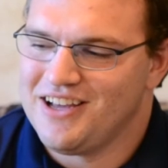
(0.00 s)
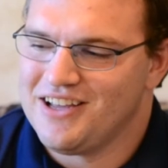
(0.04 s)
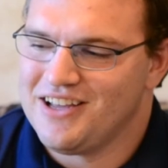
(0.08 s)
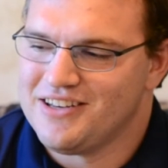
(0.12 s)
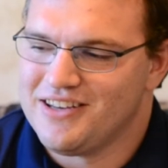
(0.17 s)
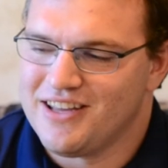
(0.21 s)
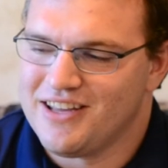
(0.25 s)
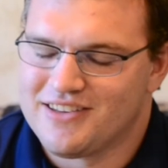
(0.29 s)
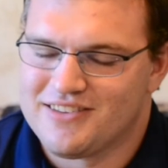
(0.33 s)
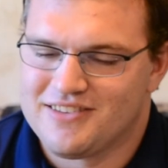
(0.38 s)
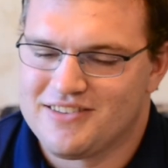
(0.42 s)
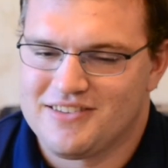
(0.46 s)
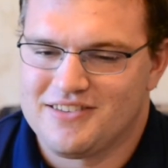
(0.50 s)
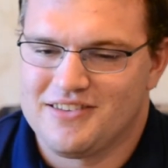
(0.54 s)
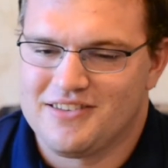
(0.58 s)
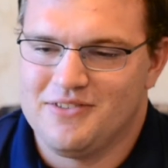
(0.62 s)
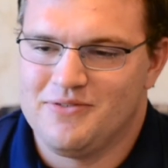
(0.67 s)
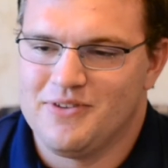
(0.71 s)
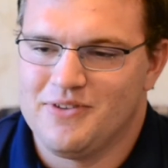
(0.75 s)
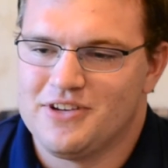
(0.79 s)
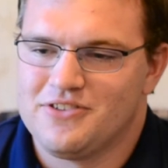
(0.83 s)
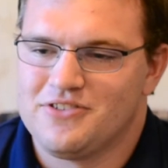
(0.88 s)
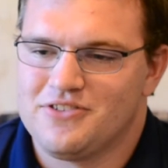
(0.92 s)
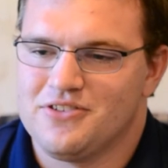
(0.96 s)
next
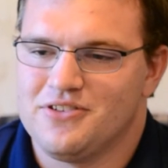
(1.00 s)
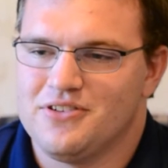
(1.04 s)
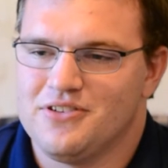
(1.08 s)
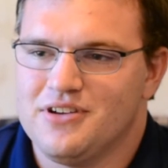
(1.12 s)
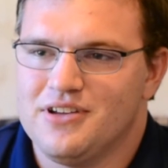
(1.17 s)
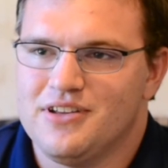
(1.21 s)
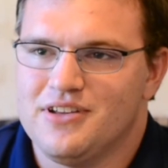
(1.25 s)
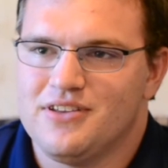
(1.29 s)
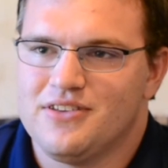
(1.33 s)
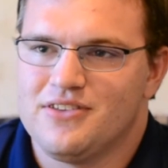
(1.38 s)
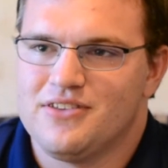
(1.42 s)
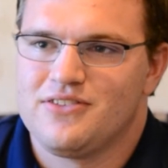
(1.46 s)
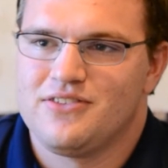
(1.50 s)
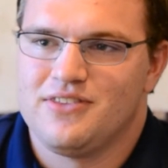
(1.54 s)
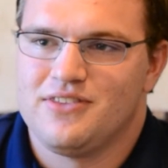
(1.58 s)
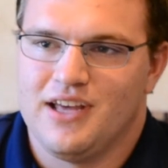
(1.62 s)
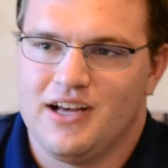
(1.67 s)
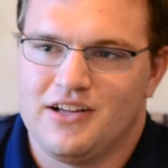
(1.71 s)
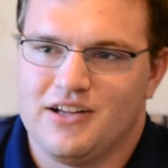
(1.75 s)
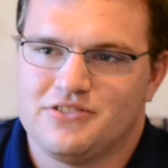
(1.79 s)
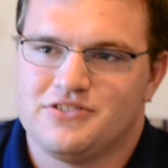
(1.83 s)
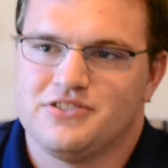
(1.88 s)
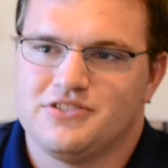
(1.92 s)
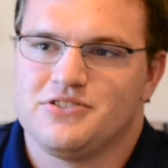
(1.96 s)
adventure is
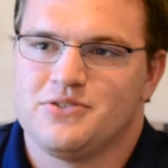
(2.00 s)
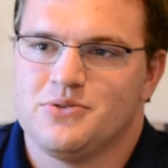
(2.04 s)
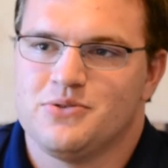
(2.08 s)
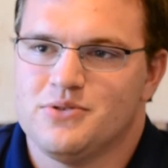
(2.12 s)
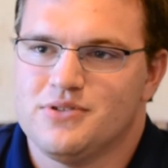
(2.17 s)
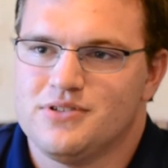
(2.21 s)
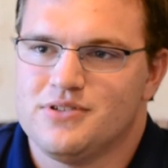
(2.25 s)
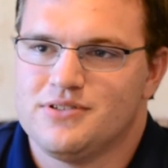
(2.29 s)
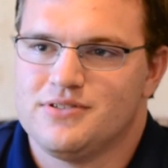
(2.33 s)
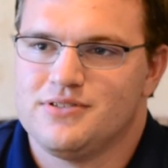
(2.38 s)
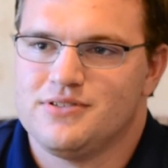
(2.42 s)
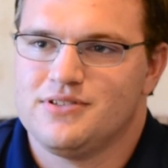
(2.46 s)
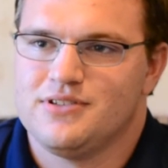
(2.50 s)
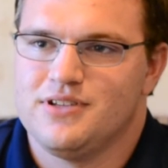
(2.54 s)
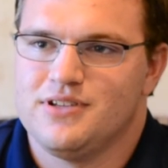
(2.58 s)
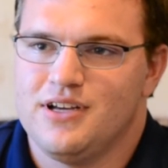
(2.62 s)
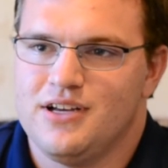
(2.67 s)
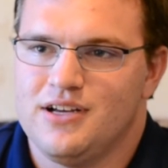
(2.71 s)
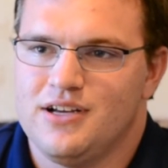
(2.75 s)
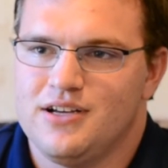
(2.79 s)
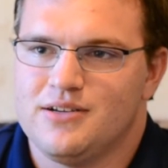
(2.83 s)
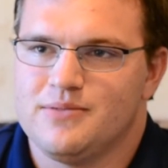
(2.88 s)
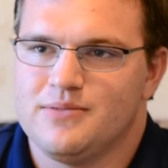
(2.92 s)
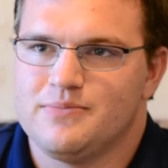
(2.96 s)
theology school,
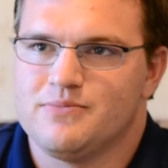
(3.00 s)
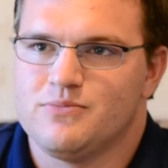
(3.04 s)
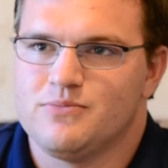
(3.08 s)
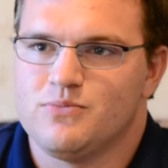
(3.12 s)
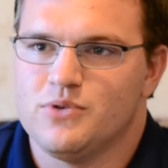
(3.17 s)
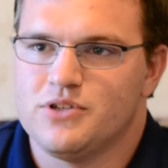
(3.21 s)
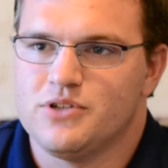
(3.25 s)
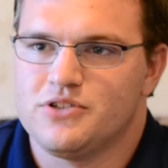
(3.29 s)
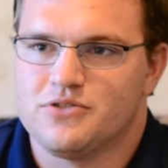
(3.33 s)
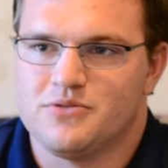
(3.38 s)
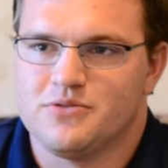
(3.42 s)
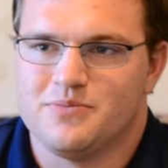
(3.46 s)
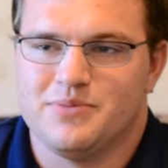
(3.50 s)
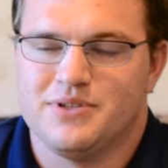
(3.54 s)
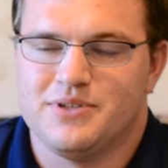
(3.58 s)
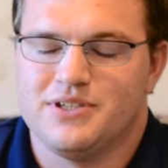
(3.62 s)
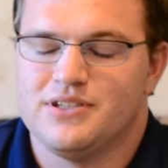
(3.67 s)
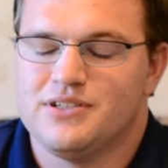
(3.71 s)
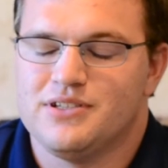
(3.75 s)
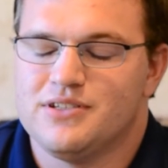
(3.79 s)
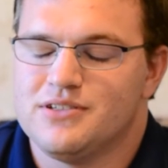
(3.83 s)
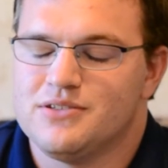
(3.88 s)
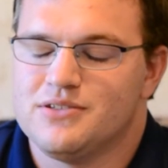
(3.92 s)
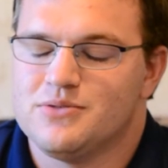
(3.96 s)
which will
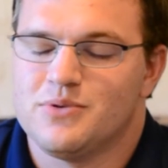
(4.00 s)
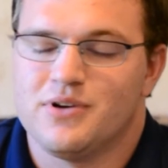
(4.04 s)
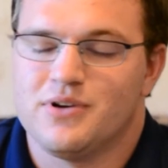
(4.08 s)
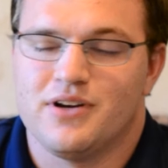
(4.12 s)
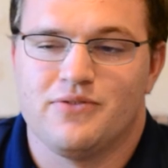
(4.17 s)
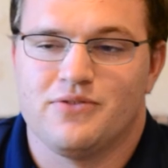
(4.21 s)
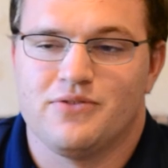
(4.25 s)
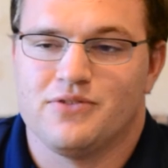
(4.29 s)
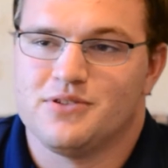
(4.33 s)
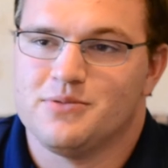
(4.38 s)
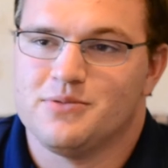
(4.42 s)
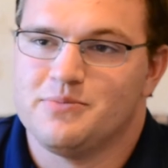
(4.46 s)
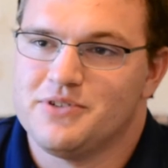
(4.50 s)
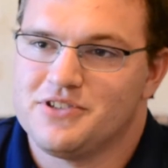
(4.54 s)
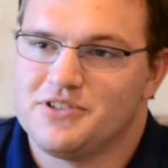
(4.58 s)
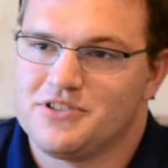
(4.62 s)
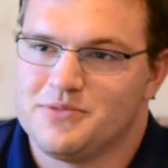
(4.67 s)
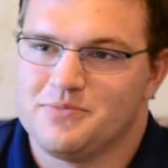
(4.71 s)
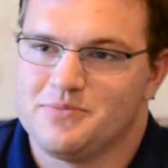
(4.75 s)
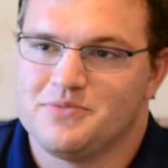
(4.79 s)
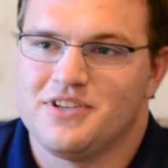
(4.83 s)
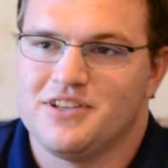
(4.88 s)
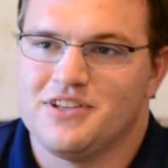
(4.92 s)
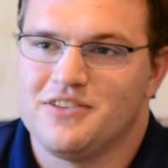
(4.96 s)
be wherever the
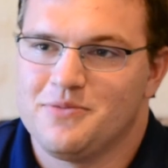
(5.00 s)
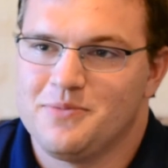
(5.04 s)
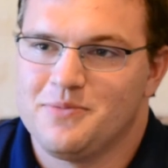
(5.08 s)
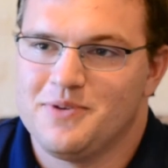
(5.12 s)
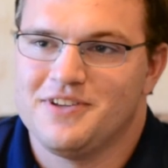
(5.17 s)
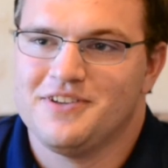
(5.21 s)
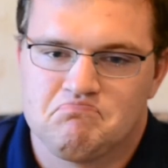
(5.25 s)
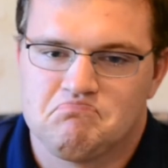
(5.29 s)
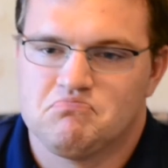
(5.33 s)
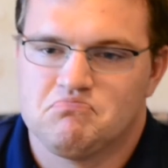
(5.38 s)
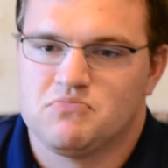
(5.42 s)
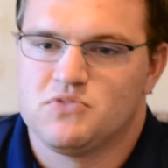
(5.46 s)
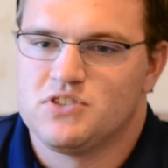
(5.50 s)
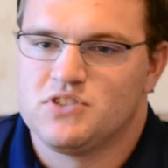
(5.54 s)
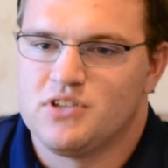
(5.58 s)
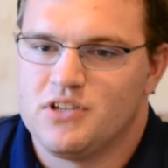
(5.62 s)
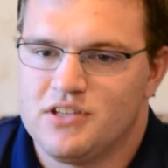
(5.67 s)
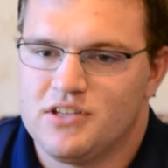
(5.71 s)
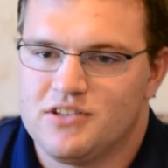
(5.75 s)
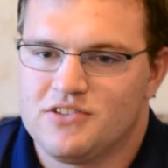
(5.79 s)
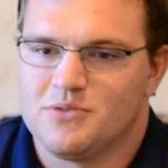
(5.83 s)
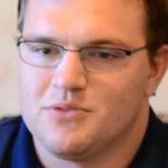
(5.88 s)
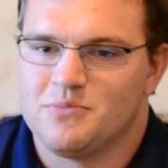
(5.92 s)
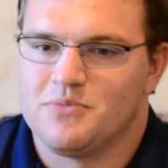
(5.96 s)
bishop sends me.
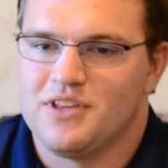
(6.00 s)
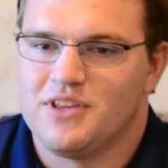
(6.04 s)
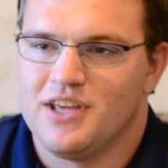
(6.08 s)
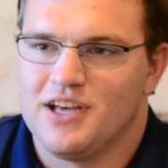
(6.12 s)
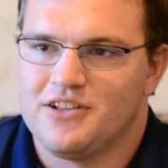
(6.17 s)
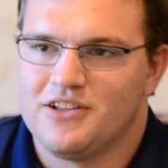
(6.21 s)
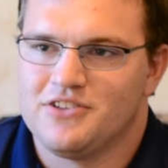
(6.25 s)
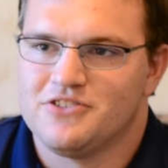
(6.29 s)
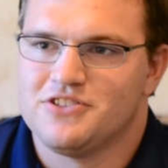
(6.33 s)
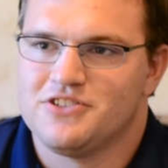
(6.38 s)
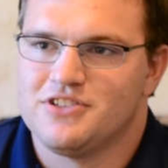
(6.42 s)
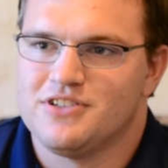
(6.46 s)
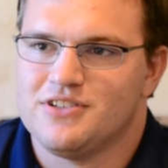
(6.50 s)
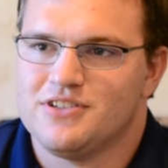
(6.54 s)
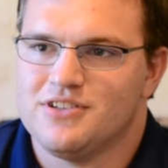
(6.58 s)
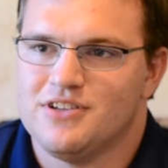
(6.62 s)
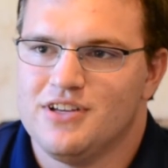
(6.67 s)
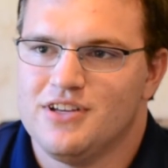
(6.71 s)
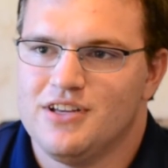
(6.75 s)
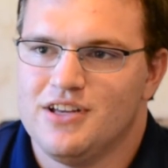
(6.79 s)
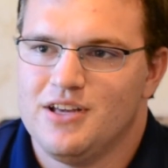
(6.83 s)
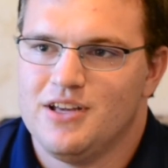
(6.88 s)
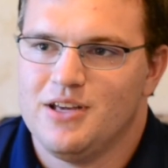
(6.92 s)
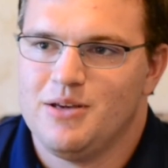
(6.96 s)
Studying some theology,
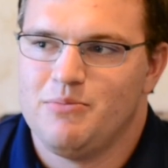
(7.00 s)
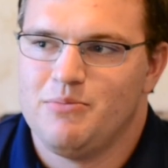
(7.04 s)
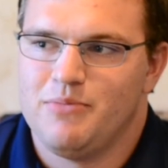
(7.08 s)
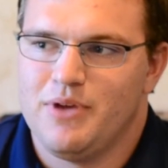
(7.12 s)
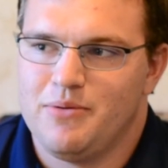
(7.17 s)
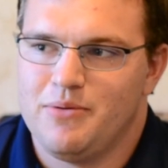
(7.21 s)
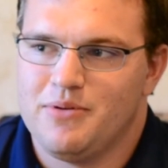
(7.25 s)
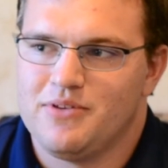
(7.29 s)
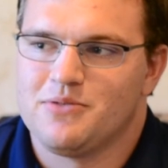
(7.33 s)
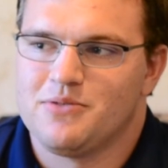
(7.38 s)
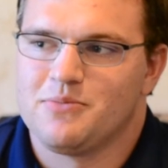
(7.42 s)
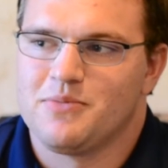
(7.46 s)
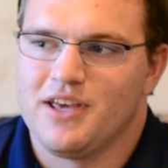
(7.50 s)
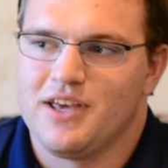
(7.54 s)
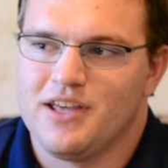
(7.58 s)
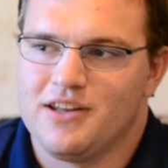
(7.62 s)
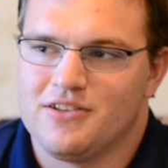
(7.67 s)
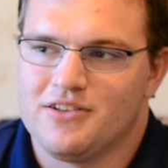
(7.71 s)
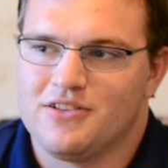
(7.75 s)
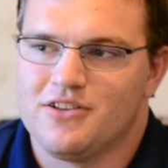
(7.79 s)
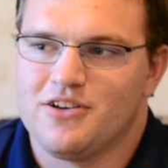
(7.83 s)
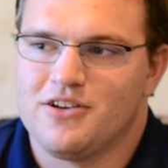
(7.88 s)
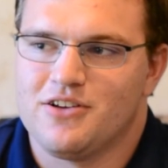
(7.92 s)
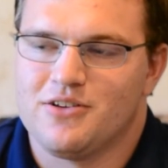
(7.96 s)
maybe some canon
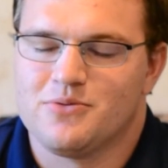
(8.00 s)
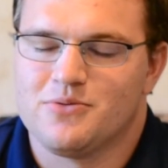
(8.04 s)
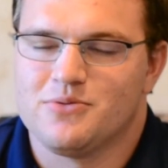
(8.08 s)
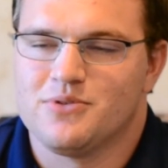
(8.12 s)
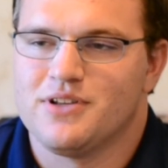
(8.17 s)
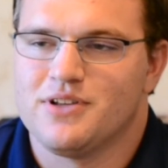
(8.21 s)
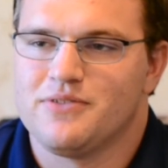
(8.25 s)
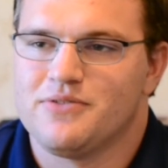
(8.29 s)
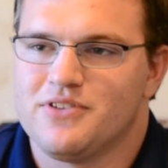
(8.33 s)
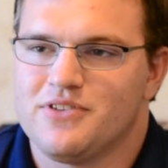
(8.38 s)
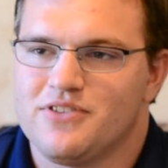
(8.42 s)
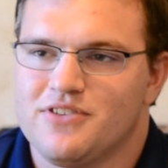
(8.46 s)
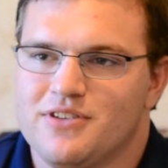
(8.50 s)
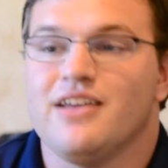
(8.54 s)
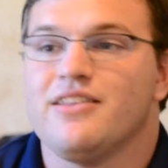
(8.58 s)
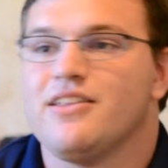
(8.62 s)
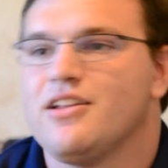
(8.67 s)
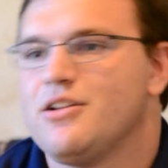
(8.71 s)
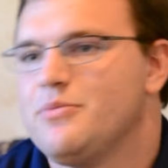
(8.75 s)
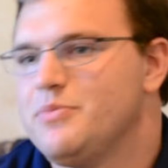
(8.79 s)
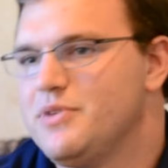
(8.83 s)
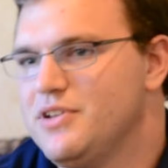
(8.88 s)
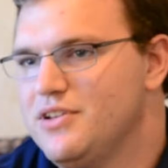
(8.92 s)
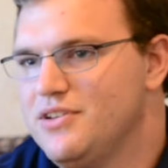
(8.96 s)
law, we'll have to see.
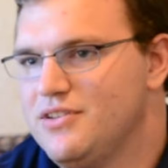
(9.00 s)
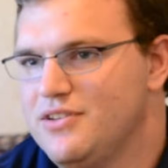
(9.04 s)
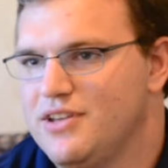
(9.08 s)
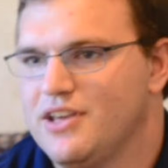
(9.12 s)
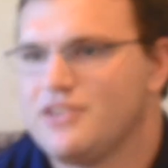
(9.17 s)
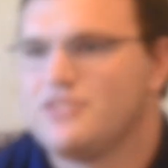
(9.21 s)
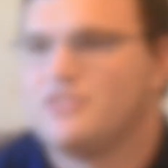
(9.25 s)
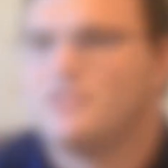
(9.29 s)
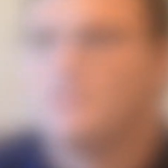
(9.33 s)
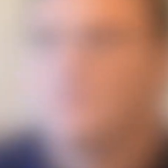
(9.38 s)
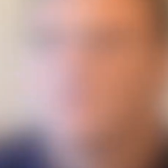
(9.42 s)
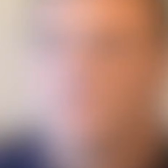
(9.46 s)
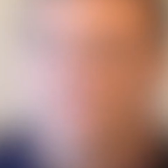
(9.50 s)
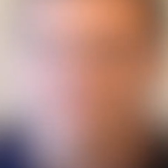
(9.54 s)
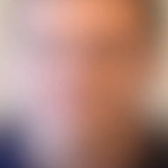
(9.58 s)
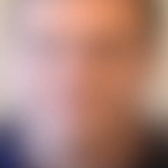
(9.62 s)
That'll be next year.